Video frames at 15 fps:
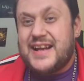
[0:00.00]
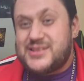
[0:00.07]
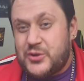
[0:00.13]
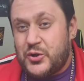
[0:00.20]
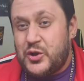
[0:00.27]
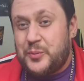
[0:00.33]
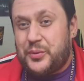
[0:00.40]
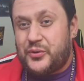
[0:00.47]
That's
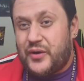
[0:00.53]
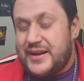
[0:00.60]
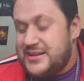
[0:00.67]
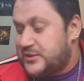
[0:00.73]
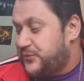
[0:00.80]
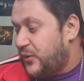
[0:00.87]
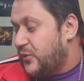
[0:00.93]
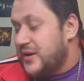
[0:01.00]
Uber
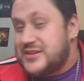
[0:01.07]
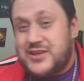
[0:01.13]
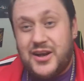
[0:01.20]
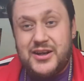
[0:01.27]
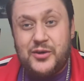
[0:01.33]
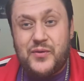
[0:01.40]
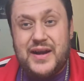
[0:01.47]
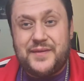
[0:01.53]
Eats' fault. It's
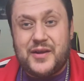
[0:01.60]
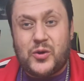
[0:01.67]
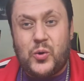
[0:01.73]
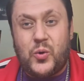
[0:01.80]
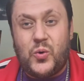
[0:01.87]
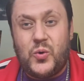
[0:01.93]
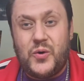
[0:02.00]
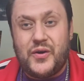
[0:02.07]
only around the
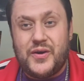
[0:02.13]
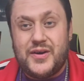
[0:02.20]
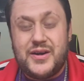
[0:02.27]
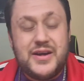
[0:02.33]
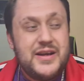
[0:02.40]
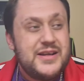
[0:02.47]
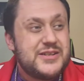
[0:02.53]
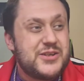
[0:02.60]
corner.
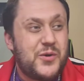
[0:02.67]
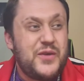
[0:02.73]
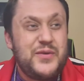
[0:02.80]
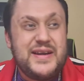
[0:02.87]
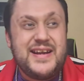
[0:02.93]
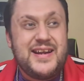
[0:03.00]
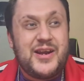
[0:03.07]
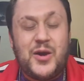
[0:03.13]
So if
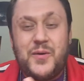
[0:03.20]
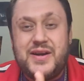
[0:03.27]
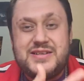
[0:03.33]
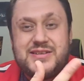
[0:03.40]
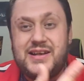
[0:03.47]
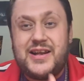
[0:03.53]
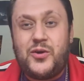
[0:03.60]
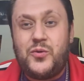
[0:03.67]
he didn't go on
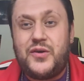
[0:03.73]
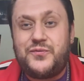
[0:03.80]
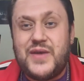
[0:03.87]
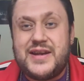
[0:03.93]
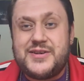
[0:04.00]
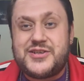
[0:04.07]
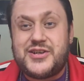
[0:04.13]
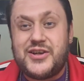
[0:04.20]
his little
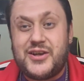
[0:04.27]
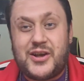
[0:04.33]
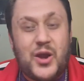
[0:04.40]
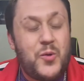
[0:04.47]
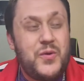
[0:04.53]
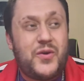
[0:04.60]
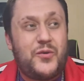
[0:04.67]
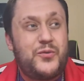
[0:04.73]
adventure,
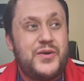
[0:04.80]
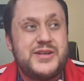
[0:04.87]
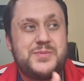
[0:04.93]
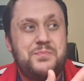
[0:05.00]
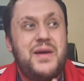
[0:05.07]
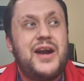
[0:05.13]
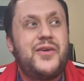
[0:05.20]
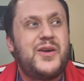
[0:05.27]
going off on his
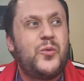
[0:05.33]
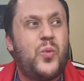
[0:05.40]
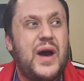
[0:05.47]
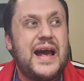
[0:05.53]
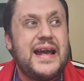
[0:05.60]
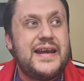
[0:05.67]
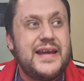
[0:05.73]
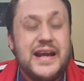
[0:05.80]
merry
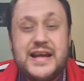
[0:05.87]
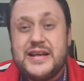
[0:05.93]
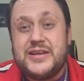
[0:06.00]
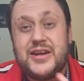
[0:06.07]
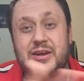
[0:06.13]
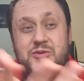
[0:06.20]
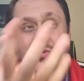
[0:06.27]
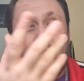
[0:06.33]
way,
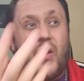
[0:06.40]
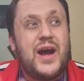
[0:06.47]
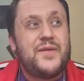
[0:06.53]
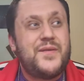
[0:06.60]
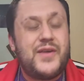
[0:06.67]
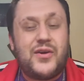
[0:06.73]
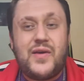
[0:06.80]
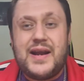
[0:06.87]
you know,
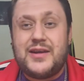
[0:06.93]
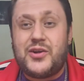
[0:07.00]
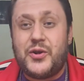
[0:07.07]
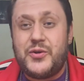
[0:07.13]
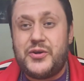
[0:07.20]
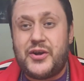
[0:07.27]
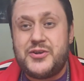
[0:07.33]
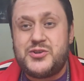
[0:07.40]
driving around,
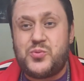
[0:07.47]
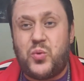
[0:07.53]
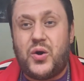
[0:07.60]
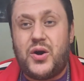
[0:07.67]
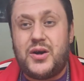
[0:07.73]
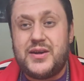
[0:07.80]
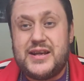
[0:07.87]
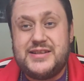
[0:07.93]
who knows
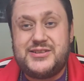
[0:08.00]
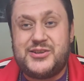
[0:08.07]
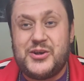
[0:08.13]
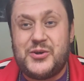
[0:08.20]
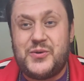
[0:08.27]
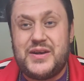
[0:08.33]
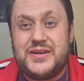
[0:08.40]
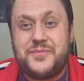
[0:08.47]
what he's
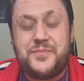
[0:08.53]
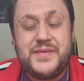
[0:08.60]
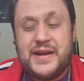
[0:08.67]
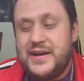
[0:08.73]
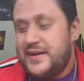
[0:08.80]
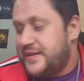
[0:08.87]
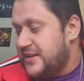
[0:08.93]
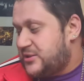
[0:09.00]
doing,
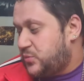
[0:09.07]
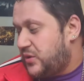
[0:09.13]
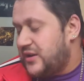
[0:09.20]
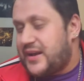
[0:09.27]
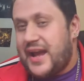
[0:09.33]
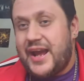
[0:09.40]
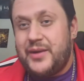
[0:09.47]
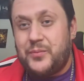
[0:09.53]
this would
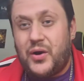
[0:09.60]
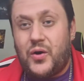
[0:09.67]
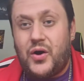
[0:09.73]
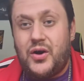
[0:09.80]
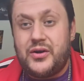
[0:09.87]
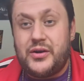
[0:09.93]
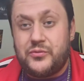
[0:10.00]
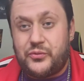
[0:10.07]
have came
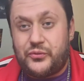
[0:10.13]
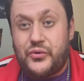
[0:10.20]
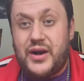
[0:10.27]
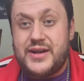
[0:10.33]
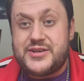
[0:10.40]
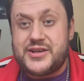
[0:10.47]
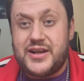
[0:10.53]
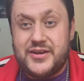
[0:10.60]
hot and
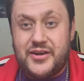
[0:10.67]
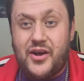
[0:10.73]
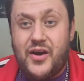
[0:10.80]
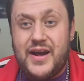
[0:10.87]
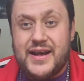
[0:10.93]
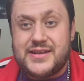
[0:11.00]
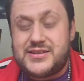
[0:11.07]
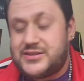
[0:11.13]
fresh and
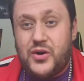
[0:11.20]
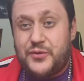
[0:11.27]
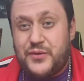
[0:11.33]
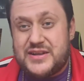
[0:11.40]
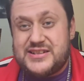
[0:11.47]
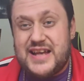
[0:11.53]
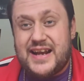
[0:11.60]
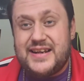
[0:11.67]
nice. Or if
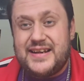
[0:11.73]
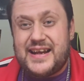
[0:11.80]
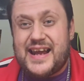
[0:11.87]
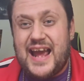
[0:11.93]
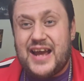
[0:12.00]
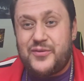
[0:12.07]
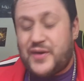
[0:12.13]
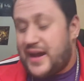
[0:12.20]
I sat in a
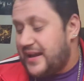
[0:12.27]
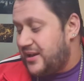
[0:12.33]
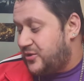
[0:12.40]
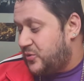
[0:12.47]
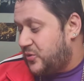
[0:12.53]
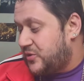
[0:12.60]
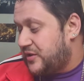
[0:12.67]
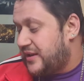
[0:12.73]
cafe
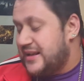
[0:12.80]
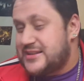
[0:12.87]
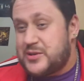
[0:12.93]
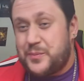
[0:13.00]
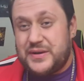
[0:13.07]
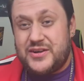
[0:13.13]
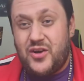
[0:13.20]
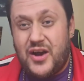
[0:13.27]
and ordered this,
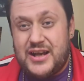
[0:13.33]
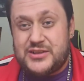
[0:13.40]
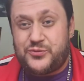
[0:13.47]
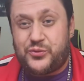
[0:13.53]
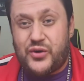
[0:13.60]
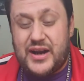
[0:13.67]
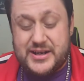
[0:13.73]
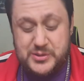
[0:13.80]
it'd be nice,
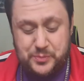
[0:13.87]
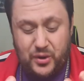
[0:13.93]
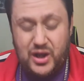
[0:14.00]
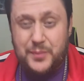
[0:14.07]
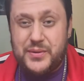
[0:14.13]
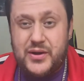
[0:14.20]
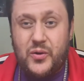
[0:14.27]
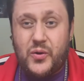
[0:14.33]
fresh,
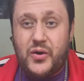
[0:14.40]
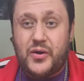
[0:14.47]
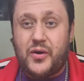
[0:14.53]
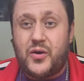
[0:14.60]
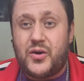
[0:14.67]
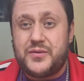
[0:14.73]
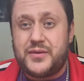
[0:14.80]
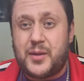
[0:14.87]
piping hot
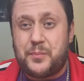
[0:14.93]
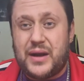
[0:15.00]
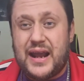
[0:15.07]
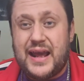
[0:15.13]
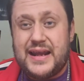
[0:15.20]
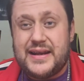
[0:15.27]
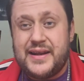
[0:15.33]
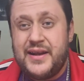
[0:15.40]
on the
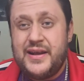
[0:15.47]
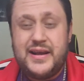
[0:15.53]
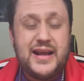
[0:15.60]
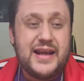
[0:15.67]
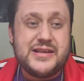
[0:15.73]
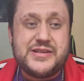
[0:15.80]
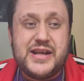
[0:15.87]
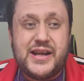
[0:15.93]
plate.
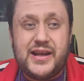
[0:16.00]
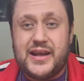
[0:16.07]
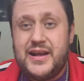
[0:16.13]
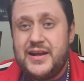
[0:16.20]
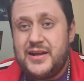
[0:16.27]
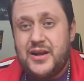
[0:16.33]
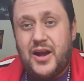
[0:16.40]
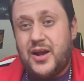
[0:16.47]
And yeah,
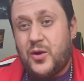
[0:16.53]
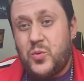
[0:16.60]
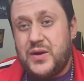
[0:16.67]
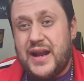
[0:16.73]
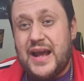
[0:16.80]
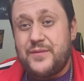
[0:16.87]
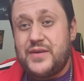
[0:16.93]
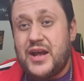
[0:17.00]
I
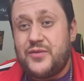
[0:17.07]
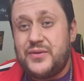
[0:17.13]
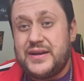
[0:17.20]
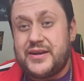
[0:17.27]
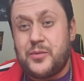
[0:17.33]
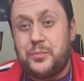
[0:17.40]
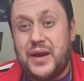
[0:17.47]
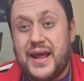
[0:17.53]
wouldn't have nothing
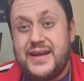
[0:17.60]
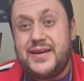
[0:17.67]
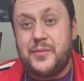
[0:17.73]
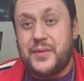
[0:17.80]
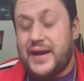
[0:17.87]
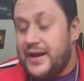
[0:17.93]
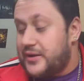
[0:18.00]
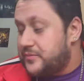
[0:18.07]
to complain
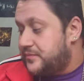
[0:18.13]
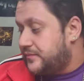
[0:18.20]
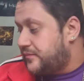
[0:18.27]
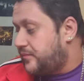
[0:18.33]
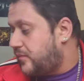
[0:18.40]
about.